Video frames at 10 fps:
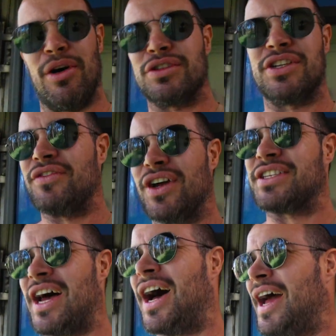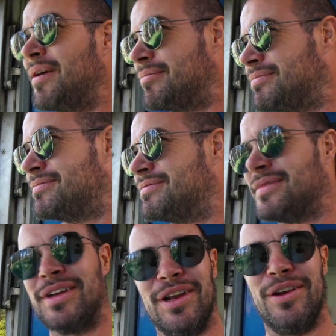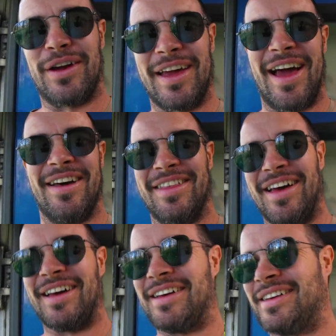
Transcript: most of your time looking out there.